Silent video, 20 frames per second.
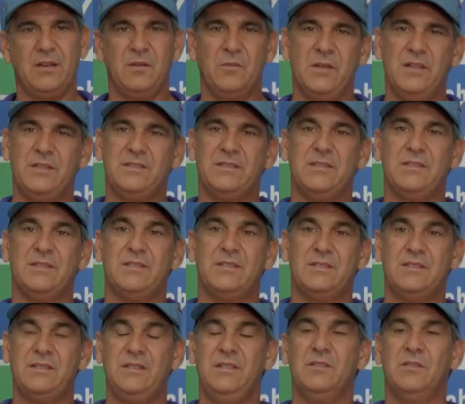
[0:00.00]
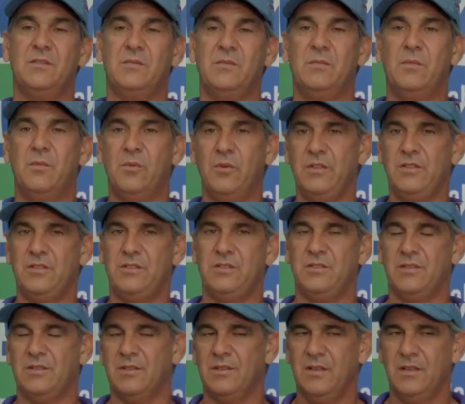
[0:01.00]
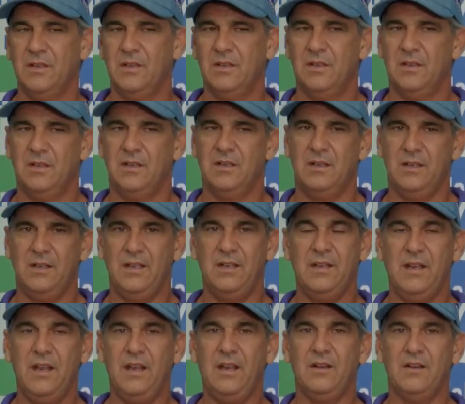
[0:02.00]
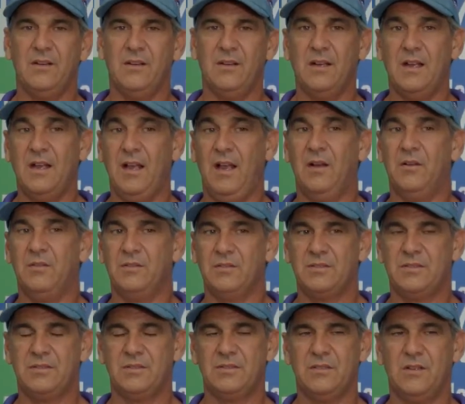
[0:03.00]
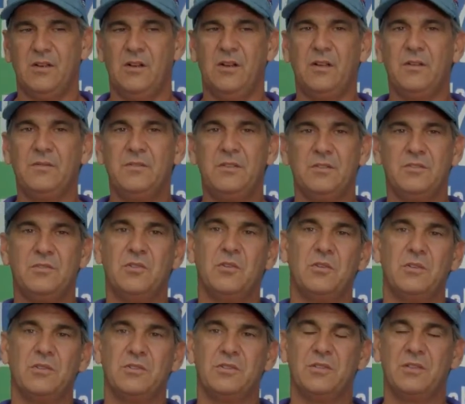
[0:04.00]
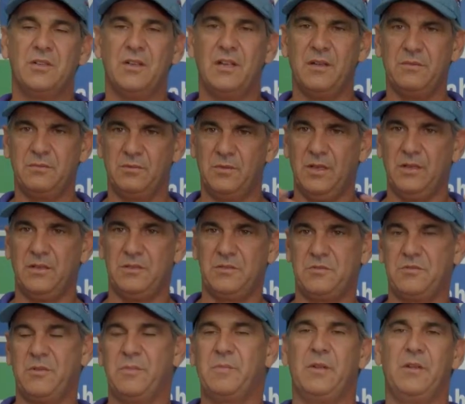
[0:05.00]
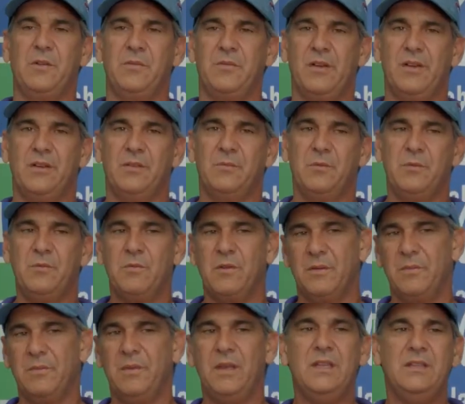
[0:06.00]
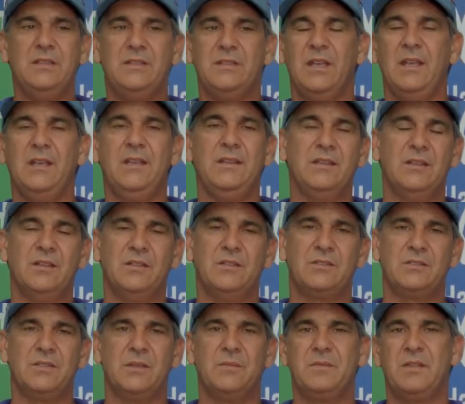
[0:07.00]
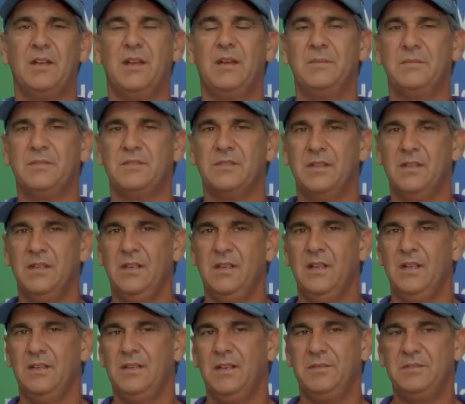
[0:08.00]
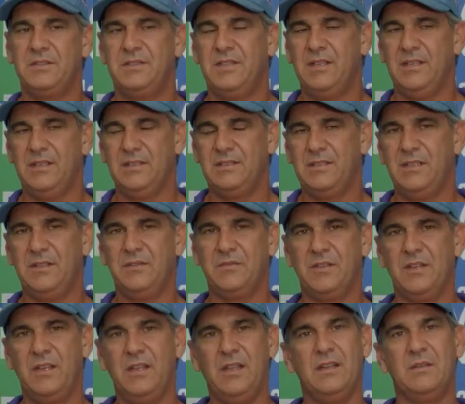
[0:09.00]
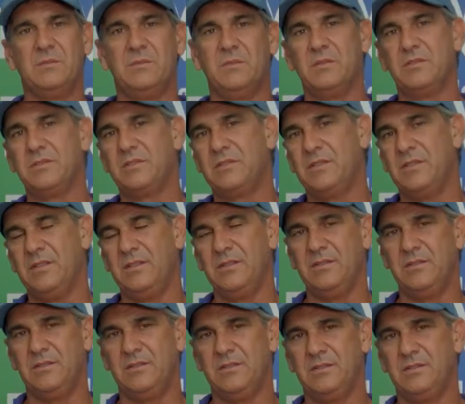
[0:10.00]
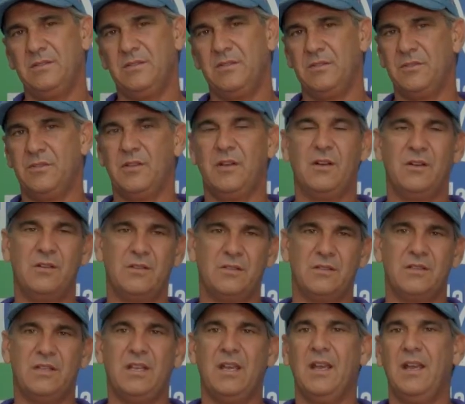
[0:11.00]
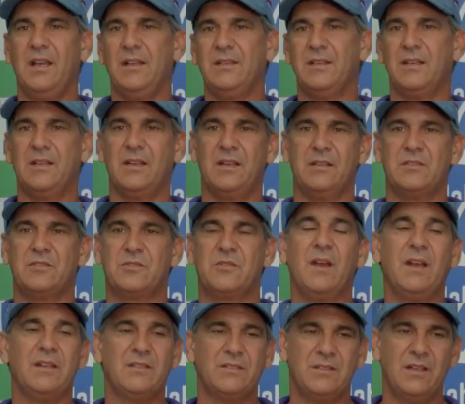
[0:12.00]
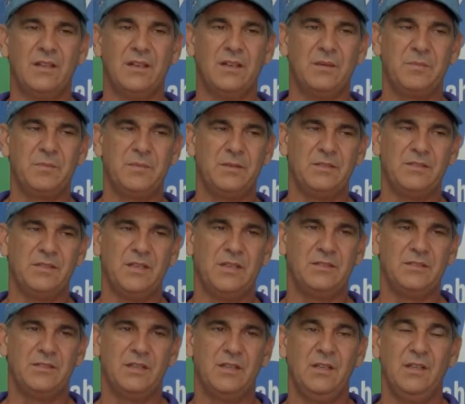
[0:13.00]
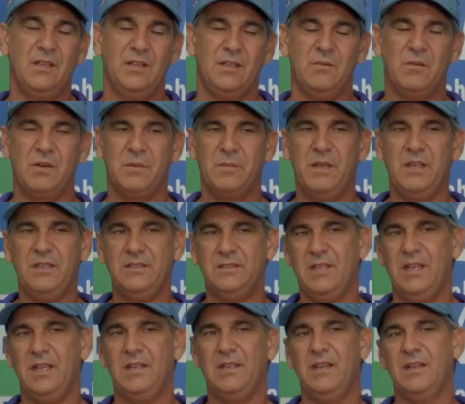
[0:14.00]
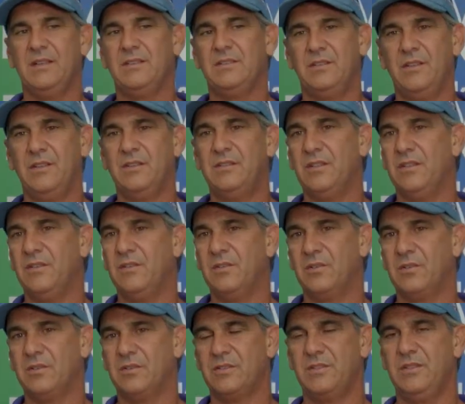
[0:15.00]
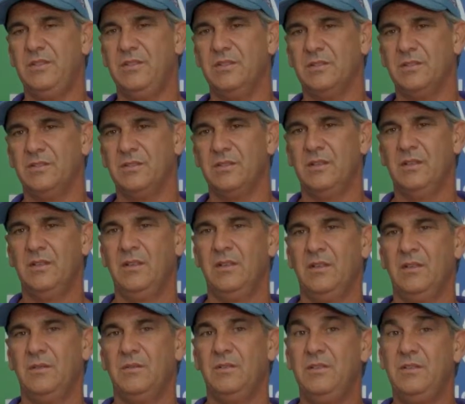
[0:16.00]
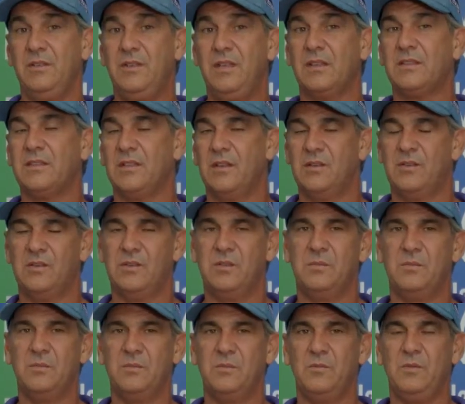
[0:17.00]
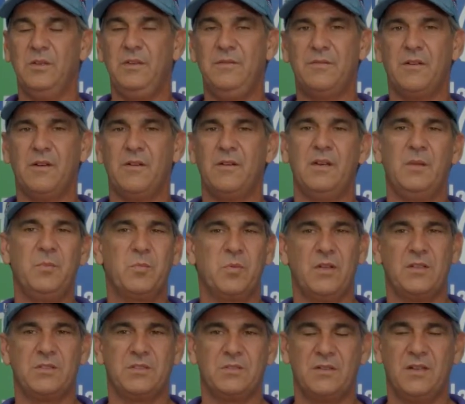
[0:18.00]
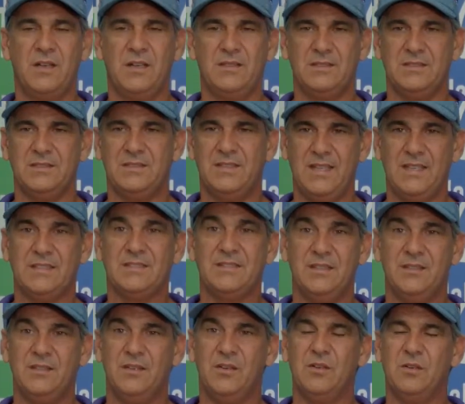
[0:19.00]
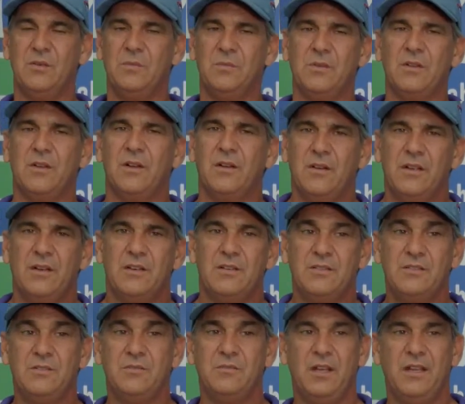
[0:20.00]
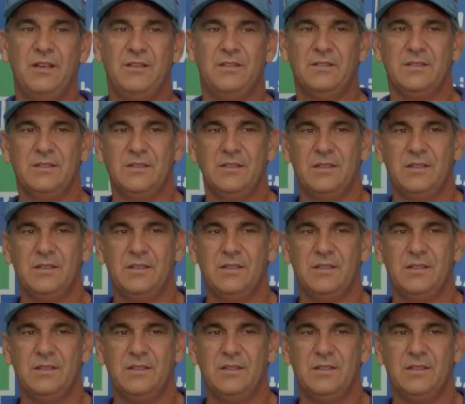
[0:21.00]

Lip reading: of ways to seal moisture and air out. All of your doors are going to have weather stripping around them. We want to maintain those. Sometimes they have a tendency for the animals, your dog or cat, to kind of scratch that up and such. You want to maintain that so that the door seals. When you get the home, we've already pressurized and tested the home with our energy rater.